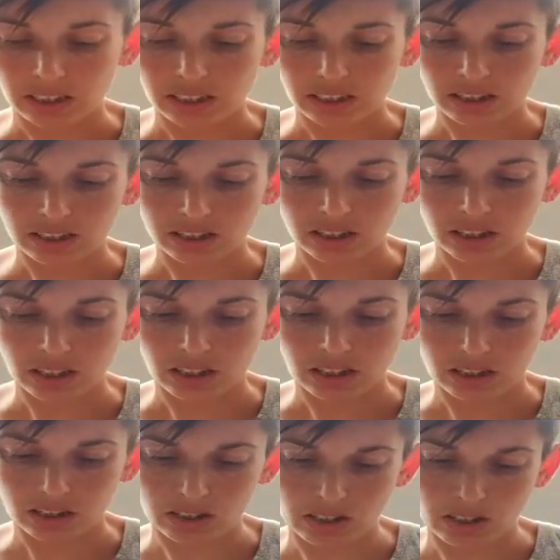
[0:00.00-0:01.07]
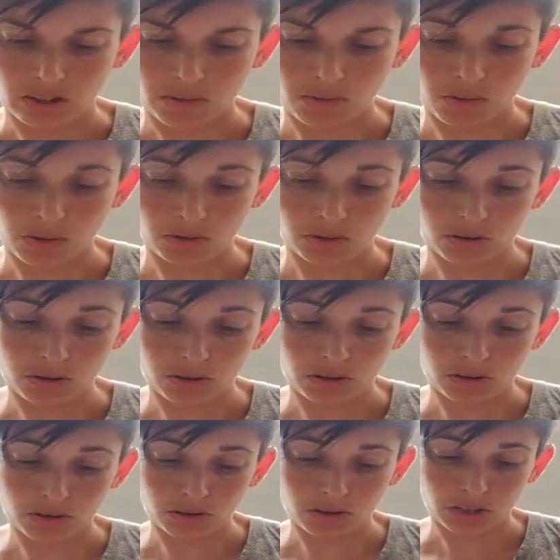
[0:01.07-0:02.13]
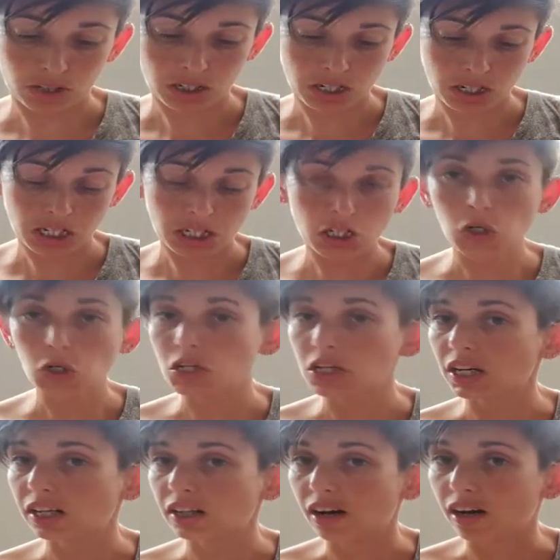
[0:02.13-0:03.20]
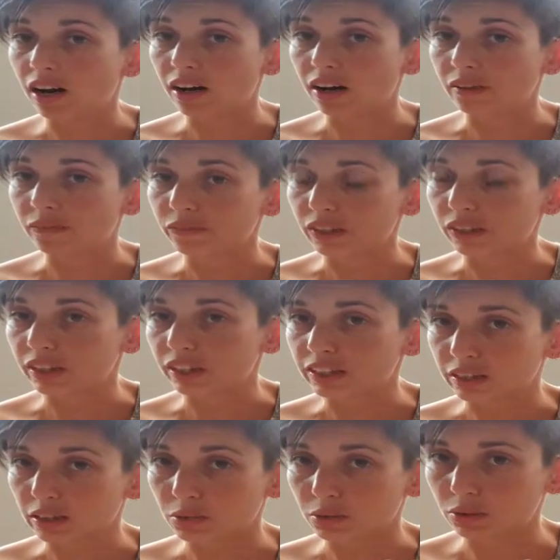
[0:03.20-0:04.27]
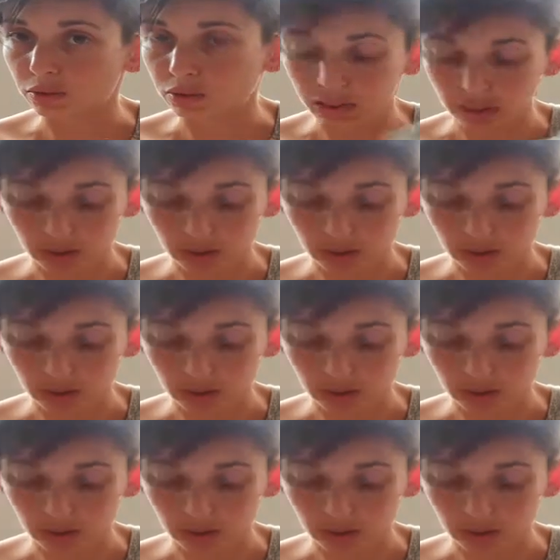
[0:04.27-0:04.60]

lenser, and it's the model Neo 10R, in case anybody wants to